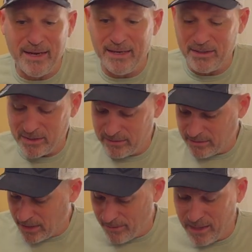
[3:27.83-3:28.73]

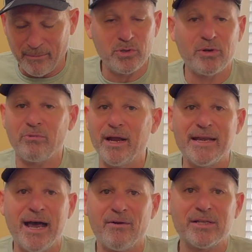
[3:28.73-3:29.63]
I'm doing it right
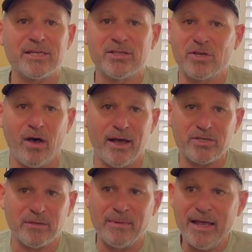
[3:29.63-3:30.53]
now, and it's
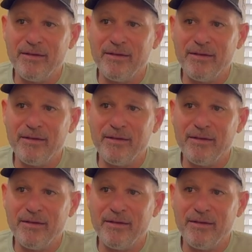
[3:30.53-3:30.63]
awesome.